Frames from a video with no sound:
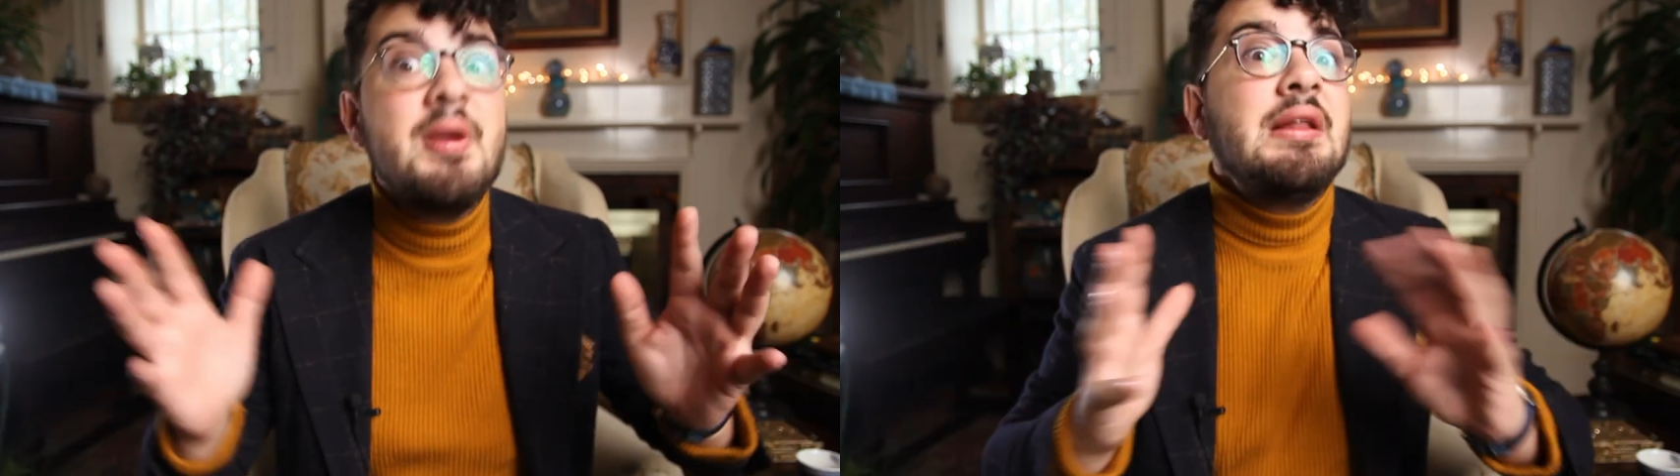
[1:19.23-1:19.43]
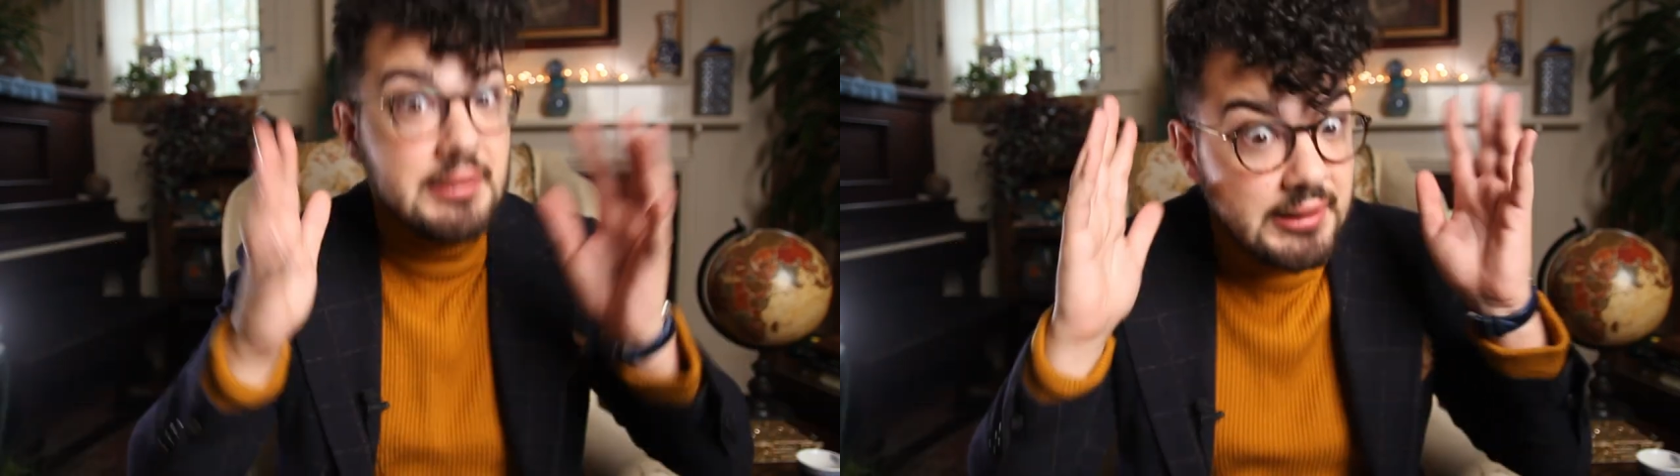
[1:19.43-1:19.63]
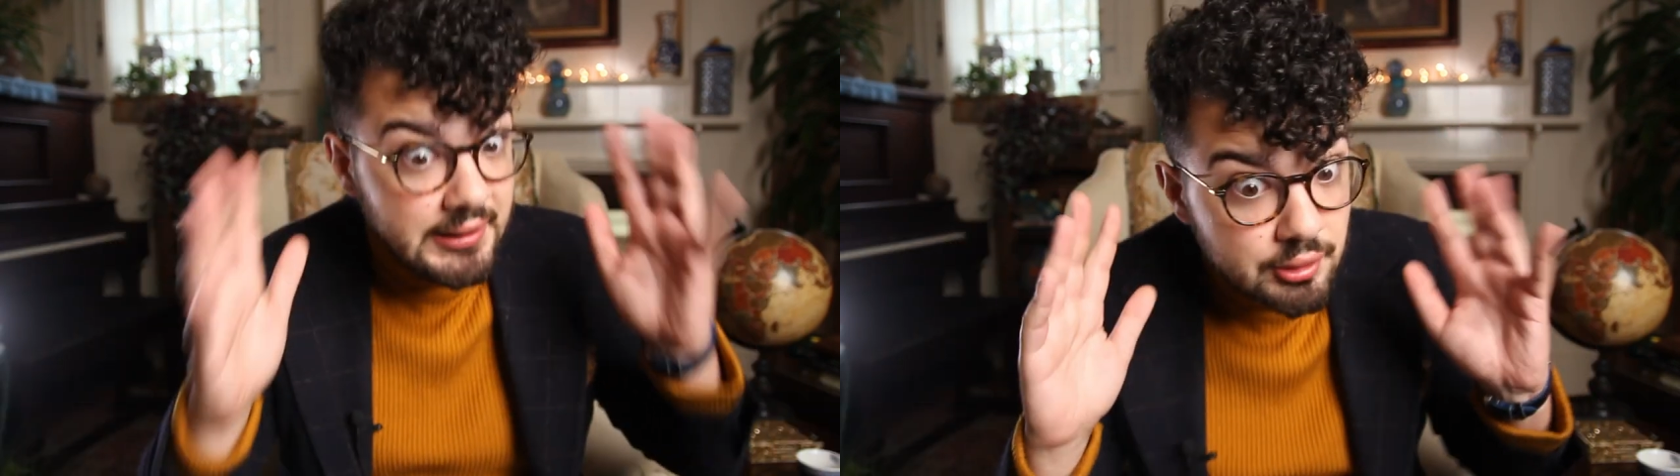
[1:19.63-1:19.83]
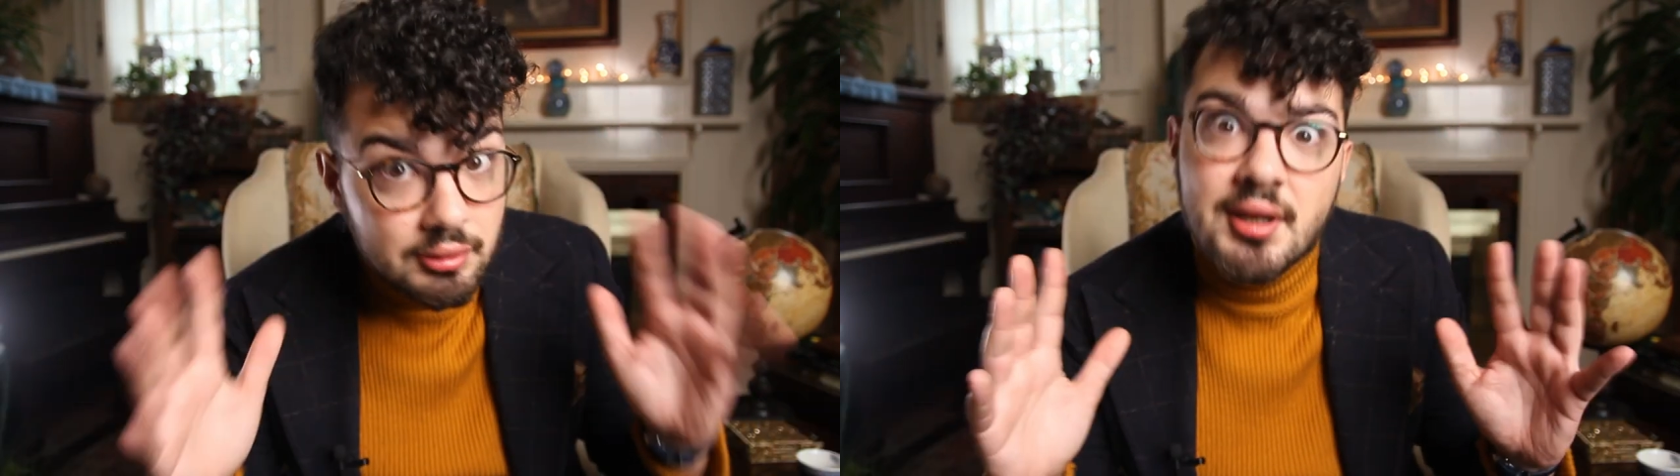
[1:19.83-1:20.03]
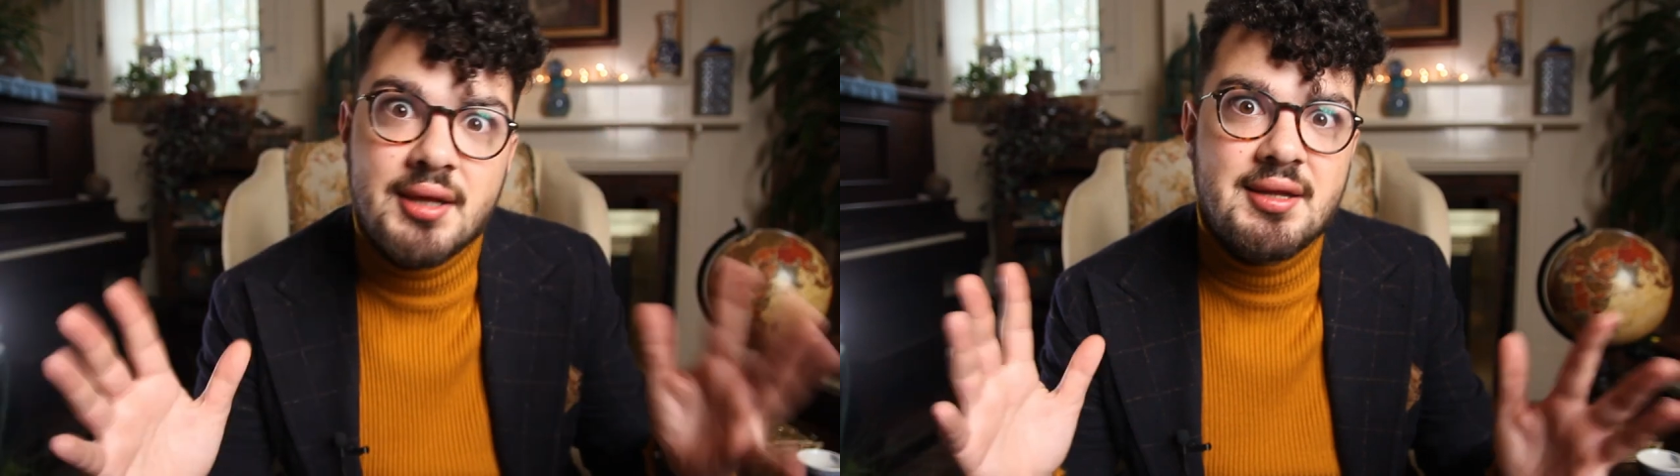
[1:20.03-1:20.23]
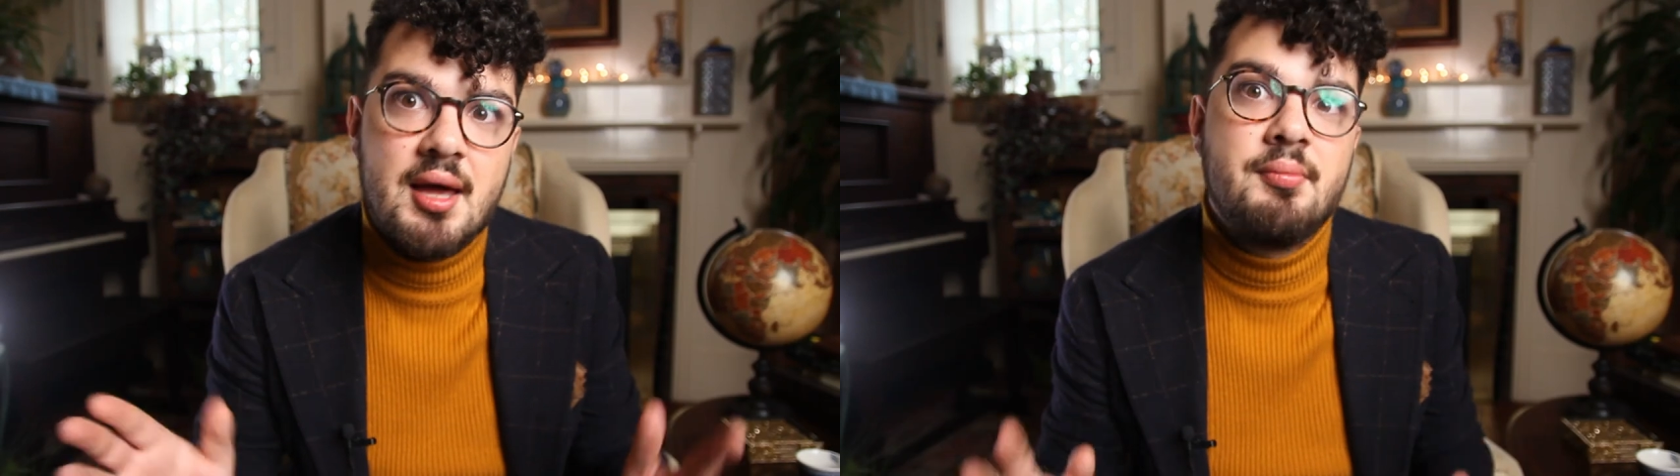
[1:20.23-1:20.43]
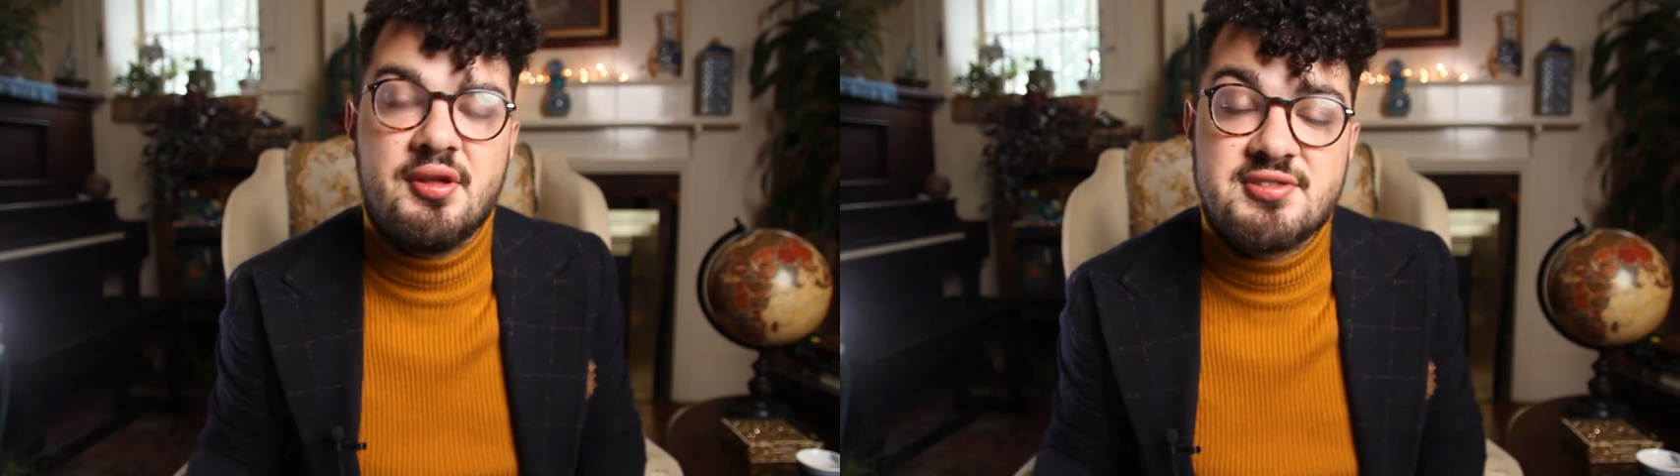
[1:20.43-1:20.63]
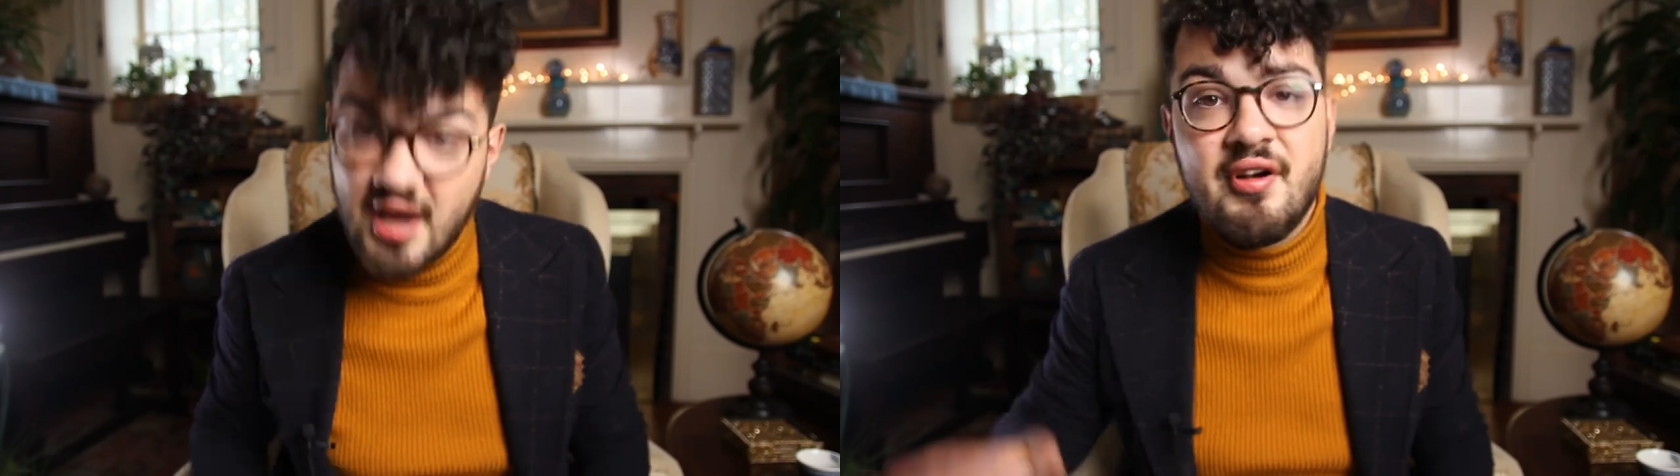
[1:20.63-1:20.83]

mean literally timeless.